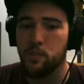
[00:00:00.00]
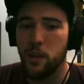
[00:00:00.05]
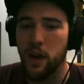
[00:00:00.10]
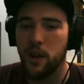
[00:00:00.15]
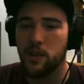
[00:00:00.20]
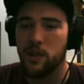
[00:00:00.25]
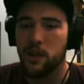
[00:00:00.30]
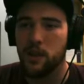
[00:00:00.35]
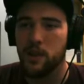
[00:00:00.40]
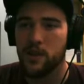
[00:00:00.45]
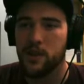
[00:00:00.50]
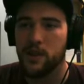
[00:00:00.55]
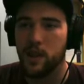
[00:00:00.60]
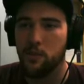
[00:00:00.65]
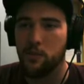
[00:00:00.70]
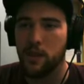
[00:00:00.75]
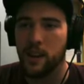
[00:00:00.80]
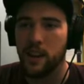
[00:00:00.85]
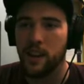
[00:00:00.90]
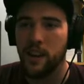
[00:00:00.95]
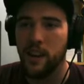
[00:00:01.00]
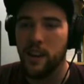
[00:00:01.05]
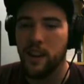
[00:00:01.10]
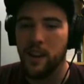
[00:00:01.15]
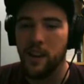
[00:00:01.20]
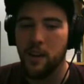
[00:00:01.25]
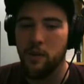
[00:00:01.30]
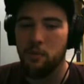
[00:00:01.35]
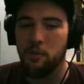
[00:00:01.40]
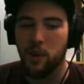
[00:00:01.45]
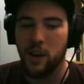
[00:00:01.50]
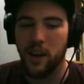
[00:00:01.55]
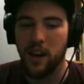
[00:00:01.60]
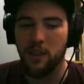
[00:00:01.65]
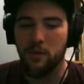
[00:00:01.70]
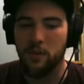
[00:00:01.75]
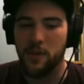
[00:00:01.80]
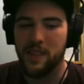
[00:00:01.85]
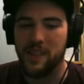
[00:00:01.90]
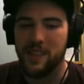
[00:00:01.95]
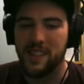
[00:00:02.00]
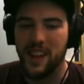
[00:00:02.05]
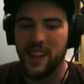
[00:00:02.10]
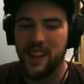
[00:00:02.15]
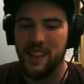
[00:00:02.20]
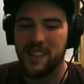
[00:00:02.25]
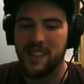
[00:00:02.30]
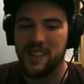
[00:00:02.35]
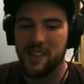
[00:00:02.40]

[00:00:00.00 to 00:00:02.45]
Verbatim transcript: pounded or something, but I've been saying